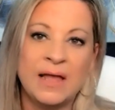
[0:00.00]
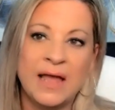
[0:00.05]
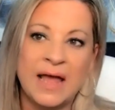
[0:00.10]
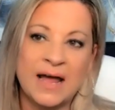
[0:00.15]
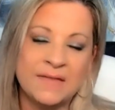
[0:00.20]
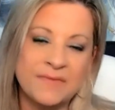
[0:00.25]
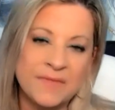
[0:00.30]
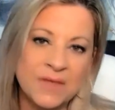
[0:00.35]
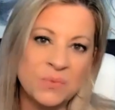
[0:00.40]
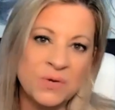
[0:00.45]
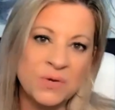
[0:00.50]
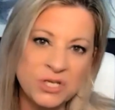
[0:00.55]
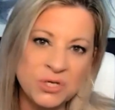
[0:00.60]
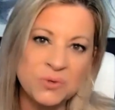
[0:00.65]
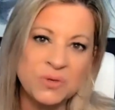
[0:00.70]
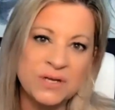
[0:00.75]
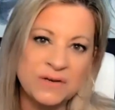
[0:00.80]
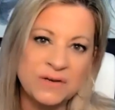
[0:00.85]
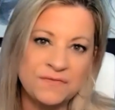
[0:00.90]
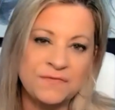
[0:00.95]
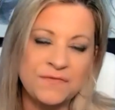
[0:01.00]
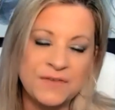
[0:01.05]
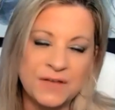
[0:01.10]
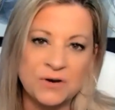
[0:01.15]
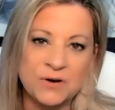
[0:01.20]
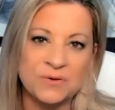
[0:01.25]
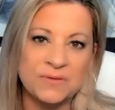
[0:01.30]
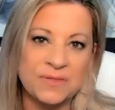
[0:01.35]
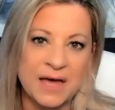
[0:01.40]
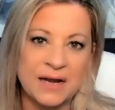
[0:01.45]
And then when you can
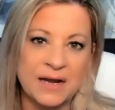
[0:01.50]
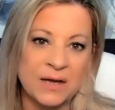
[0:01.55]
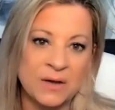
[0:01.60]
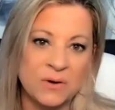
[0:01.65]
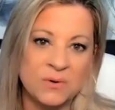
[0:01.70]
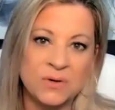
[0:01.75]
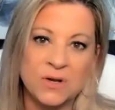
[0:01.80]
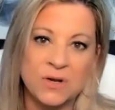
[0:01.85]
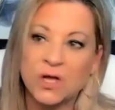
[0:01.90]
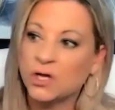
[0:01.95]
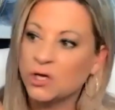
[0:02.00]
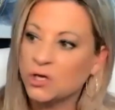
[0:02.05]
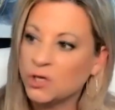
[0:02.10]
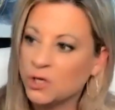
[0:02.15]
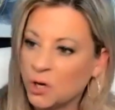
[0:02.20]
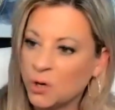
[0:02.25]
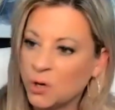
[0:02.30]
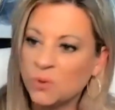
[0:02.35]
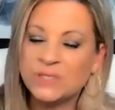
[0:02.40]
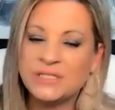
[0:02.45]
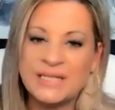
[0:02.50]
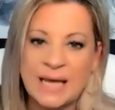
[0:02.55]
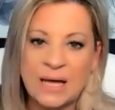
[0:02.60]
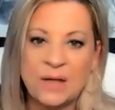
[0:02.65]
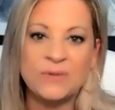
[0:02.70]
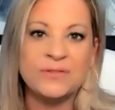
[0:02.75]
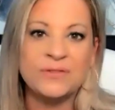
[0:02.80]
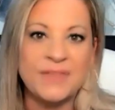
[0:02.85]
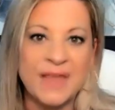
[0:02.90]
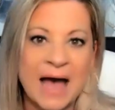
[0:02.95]
figure that out, go
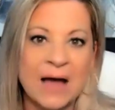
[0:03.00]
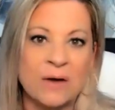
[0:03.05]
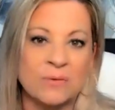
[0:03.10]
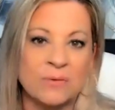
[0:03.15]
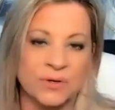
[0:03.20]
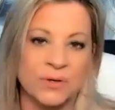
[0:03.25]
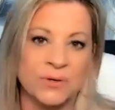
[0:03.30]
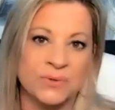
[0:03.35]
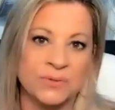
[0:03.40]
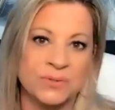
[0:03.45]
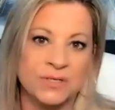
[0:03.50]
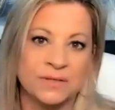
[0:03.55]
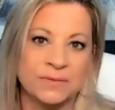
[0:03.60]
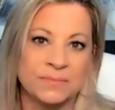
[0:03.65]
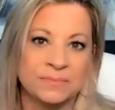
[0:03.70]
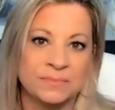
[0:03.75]
down that road.